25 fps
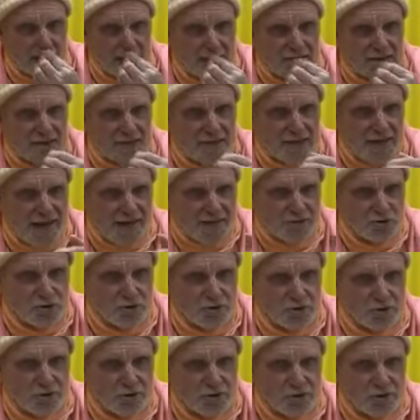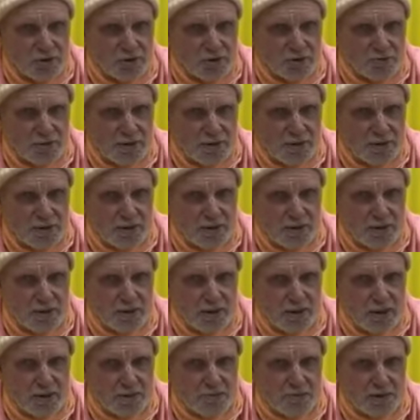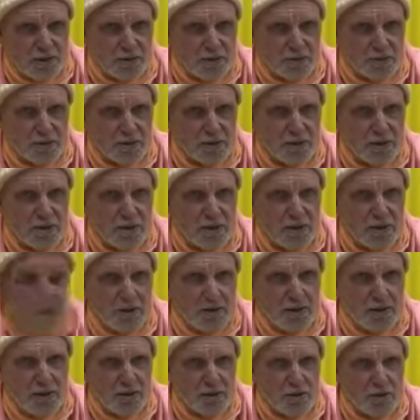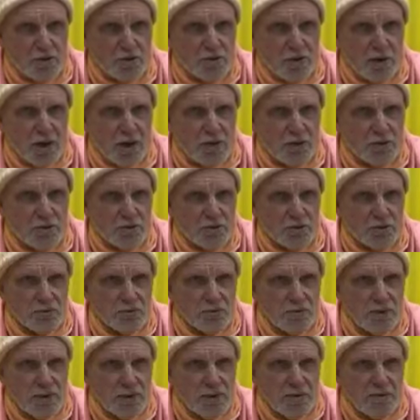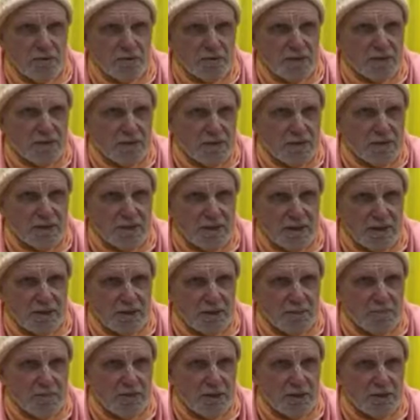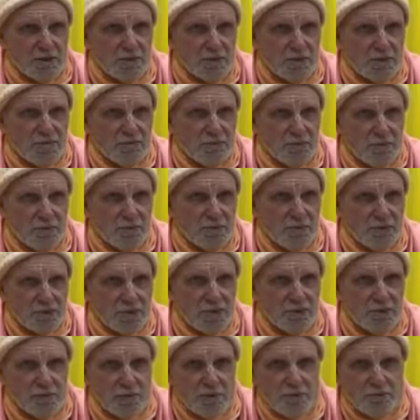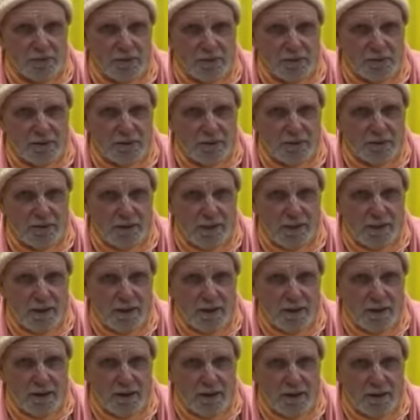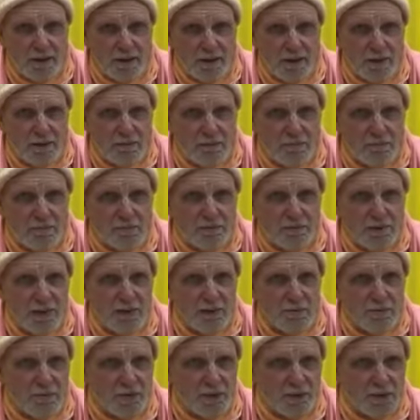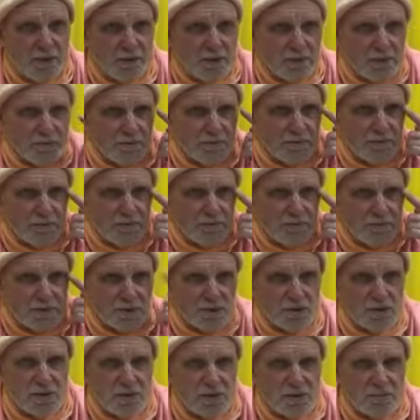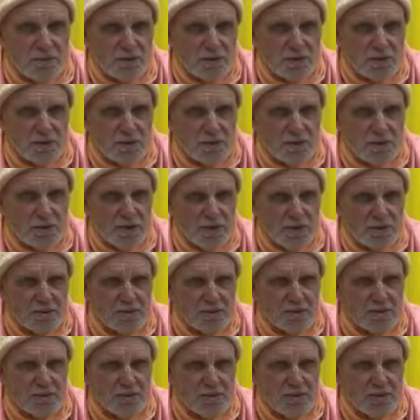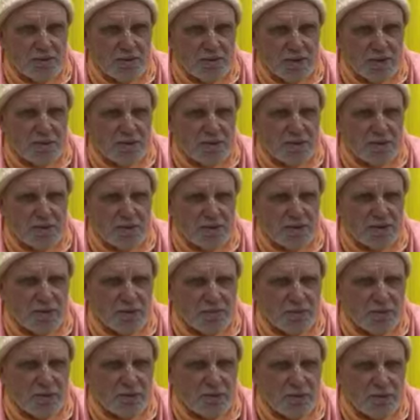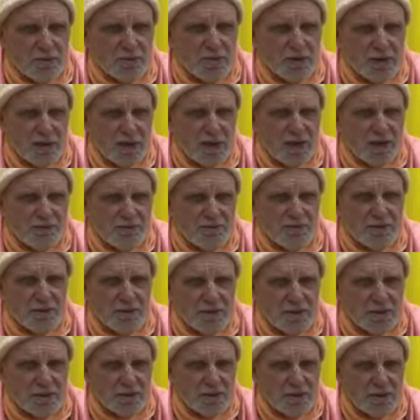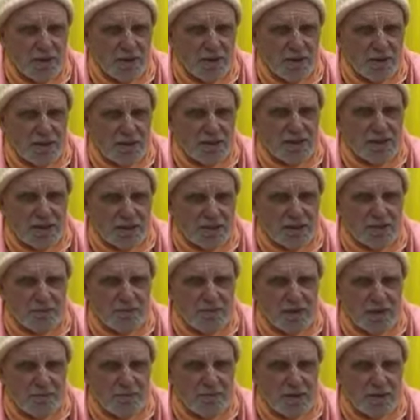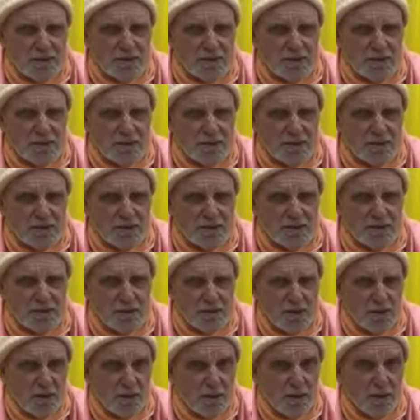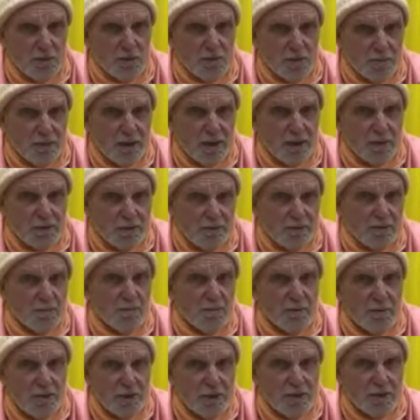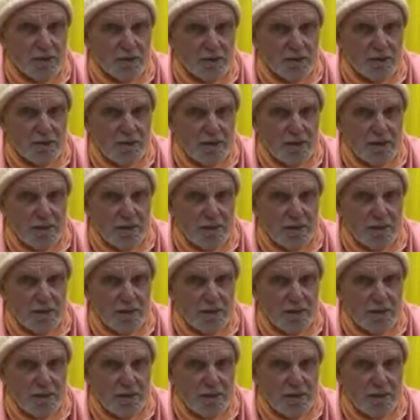It's natural that you will begin in karma yoga, trying to facilitate the pleasures of your material body. But then with a little bit of discernment, you start to think, well, there must be something more in life than this, satisfying my senses. Oh, the path of liberation,